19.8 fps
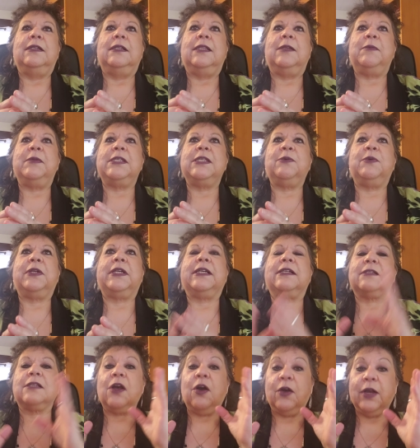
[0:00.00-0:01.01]
Let me see what
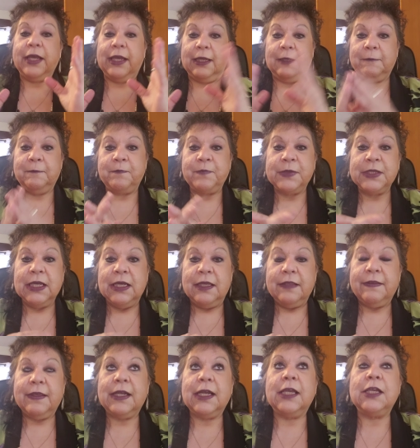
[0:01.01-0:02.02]
else. Okay.
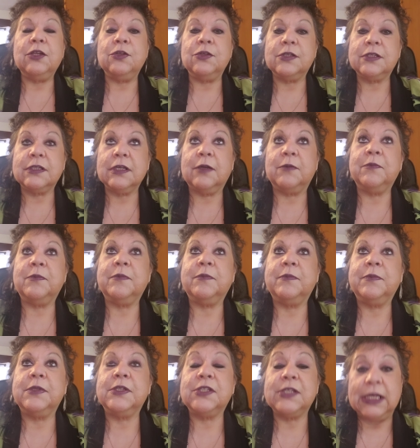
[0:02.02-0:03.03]
Then I used some
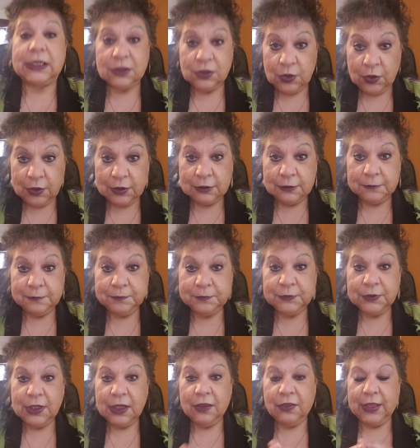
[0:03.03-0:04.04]
sazon.
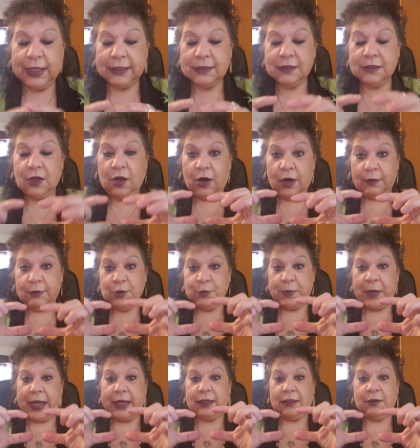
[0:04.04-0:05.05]
That's the orange
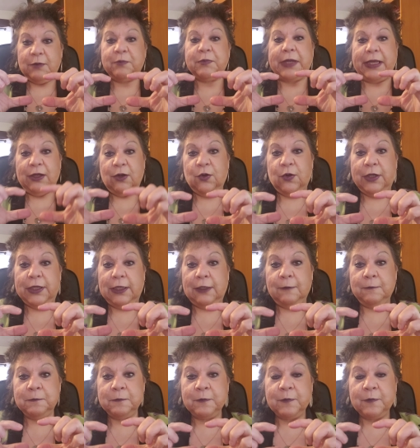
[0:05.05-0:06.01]
packet by Goya.